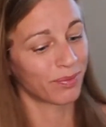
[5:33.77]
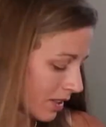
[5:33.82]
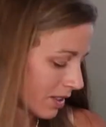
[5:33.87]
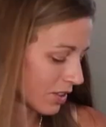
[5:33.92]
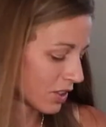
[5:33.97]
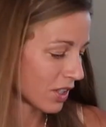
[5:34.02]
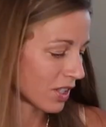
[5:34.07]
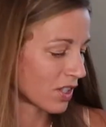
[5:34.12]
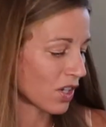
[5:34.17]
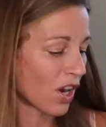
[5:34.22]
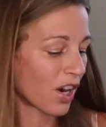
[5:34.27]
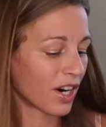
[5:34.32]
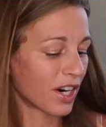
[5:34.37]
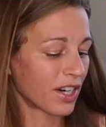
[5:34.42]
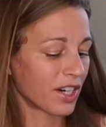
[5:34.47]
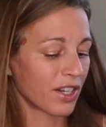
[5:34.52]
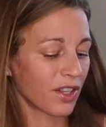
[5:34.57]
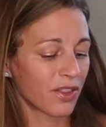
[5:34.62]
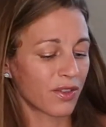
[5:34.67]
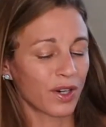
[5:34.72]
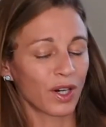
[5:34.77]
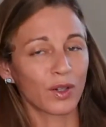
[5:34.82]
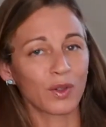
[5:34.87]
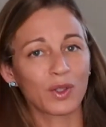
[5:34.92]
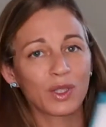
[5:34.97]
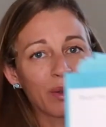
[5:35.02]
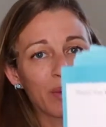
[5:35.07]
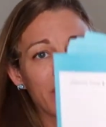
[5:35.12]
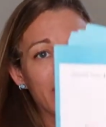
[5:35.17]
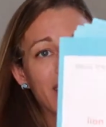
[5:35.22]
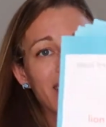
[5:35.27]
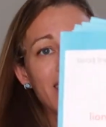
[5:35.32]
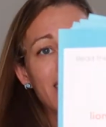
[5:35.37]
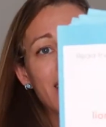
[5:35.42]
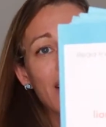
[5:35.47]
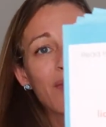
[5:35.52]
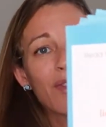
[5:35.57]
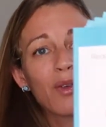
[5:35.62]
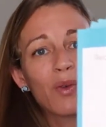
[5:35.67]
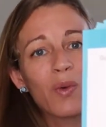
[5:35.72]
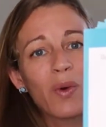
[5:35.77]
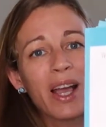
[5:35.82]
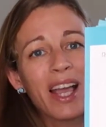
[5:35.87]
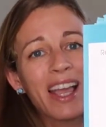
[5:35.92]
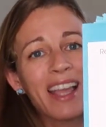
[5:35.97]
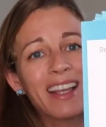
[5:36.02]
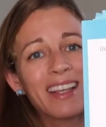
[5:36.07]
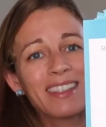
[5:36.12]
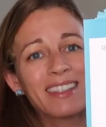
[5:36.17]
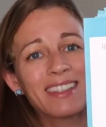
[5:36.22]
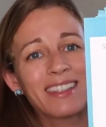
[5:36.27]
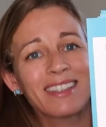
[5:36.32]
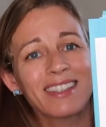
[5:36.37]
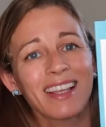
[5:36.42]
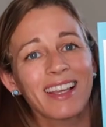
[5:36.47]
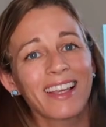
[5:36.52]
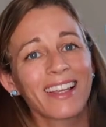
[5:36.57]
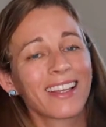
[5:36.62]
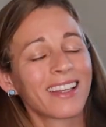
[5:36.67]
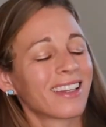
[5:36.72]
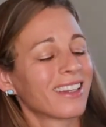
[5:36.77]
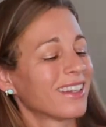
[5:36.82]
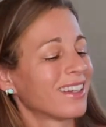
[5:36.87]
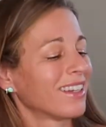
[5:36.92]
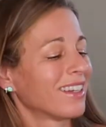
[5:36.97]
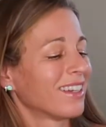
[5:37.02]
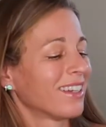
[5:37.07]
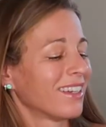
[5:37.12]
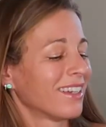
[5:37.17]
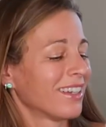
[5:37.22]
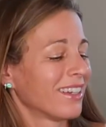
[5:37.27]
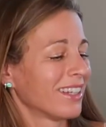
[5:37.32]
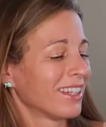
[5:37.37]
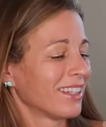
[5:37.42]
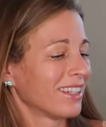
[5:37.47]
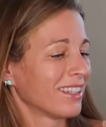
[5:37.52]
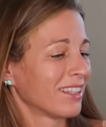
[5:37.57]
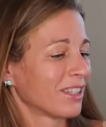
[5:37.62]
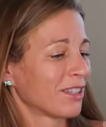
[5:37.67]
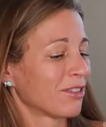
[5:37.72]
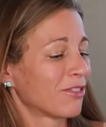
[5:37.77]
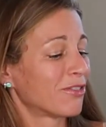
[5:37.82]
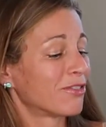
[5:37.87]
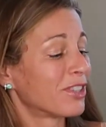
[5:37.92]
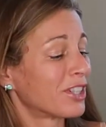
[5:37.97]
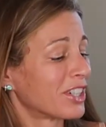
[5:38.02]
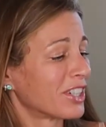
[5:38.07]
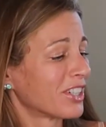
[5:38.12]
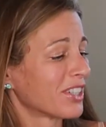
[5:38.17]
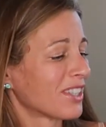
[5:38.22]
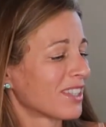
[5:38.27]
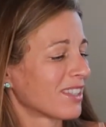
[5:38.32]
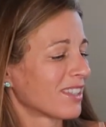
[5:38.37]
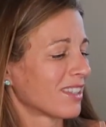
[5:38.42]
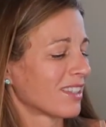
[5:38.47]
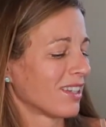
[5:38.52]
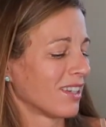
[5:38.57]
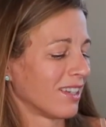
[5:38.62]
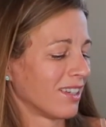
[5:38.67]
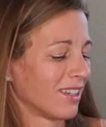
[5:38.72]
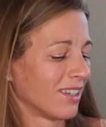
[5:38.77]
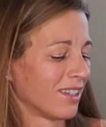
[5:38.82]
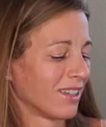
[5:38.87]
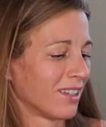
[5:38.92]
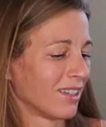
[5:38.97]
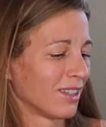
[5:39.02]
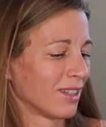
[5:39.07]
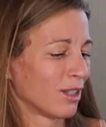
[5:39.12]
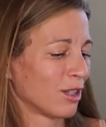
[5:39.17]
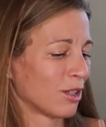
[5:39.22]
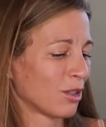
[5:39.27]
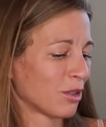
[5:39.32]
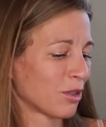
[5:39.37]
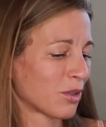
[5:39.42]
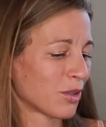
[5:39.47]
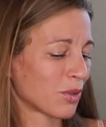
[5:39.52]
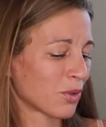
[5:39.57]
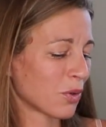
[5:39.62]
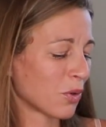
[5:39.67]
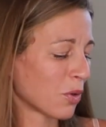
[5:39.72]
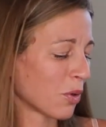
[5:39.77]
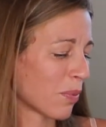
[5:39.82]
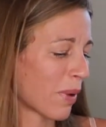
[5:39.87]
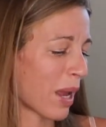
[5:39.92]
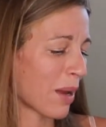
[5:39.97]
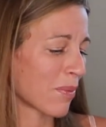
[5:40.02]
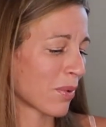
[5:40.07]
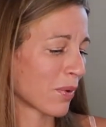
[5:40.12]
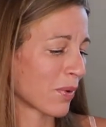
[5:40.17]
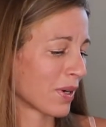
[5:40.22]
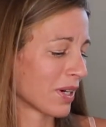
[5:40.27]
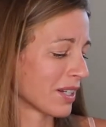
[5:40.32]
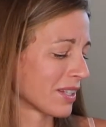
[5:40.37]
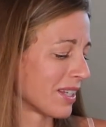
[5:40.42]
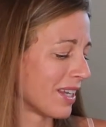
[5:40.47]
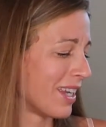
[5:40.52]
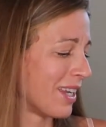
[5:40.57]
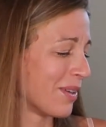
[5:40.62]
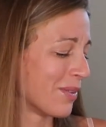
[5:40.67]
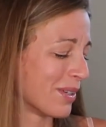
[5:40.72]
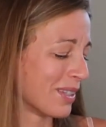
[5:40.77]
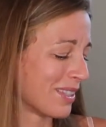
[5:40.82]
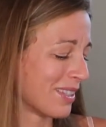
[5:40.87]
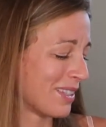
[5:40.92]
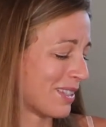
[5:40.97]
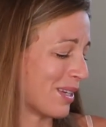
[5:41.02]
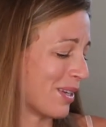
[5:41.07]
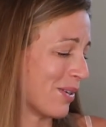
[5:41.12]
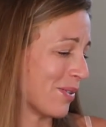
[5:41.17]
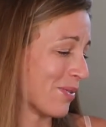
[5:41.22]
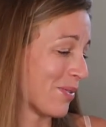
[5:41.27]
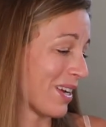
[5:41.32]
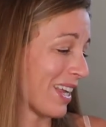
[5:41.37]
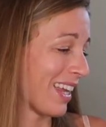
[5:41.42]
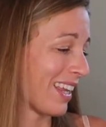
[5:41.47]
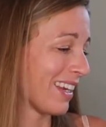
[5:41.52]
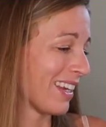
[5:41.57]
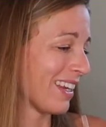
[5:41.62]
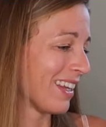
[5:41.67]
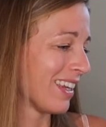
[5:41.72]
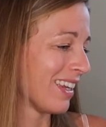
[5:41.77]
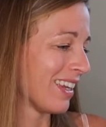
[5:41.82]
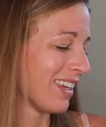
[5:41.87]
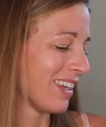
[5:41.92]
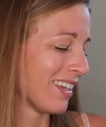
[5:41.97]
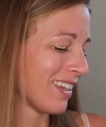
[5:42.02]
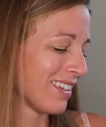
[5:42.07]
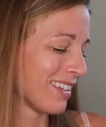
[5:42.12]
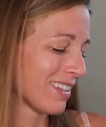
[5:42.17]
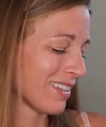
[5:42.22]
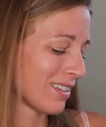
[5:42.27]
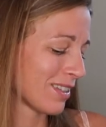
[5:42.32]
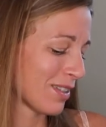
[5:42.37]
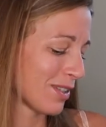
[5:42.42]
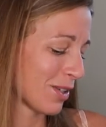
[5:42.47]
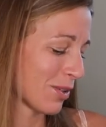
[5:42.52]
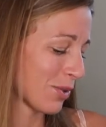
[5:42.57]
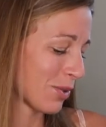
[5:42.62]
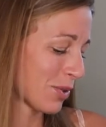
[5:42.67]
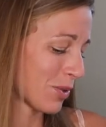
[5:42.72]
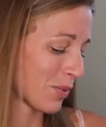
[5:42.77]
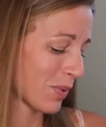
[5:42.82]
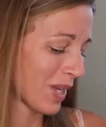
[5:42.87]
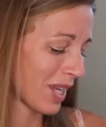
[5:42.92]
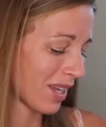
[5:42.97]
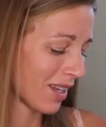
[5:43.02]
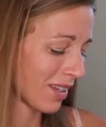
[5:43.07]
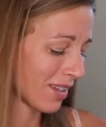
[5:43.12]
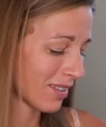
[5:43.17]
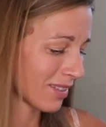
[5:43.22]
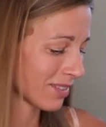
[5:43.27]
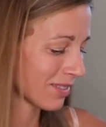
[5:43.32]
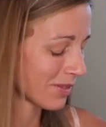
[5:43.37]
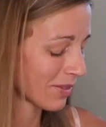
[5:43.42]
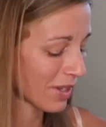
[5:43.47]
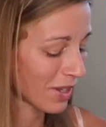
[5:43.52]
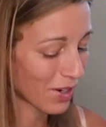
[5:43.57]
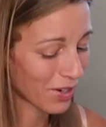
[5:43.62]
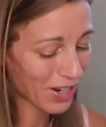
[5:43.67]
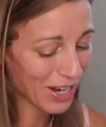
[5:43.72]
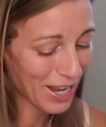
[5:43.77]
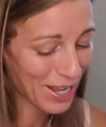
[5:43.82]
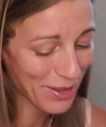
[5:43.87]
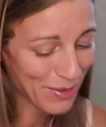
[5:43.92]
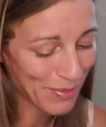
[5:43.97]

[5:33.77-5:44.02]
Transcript: It's just hard to throw some of this stuff away, because it's like the first school paperwork he was doing. So sweet. Alright,